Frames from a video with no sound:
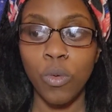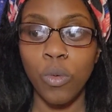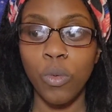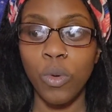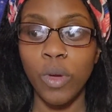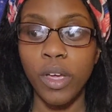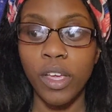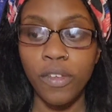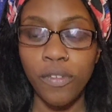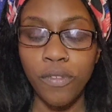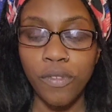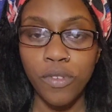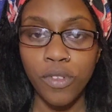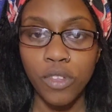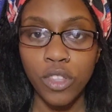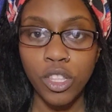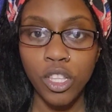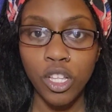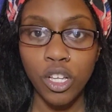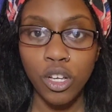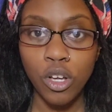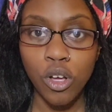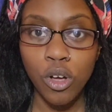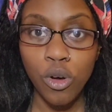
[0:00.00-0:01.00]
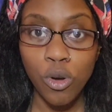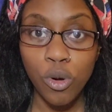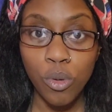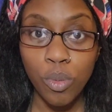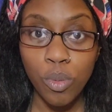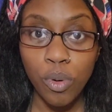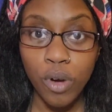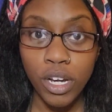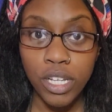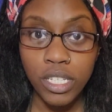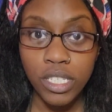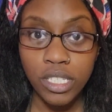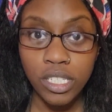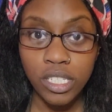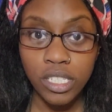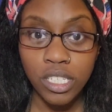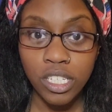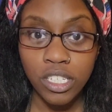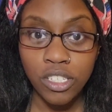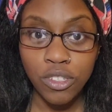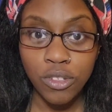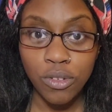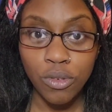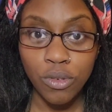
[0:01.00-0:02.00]
with the cold pressed
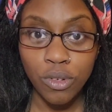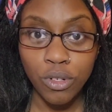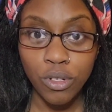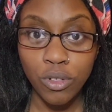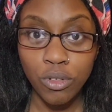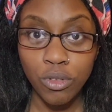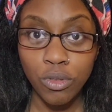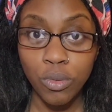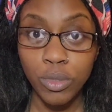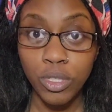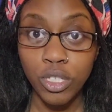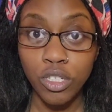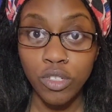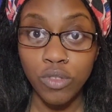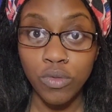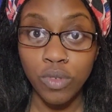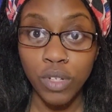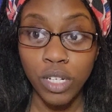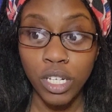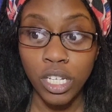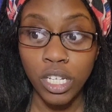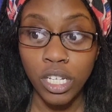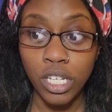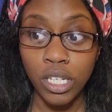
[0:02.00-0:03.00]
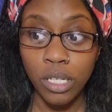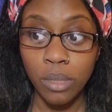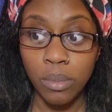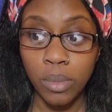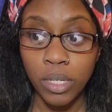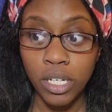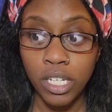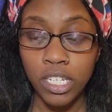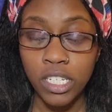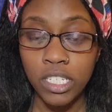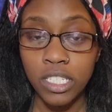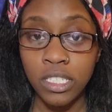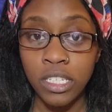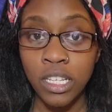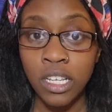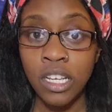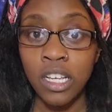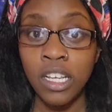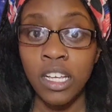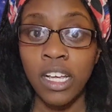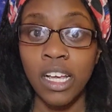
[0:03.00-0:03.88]
essential oils, which is really good because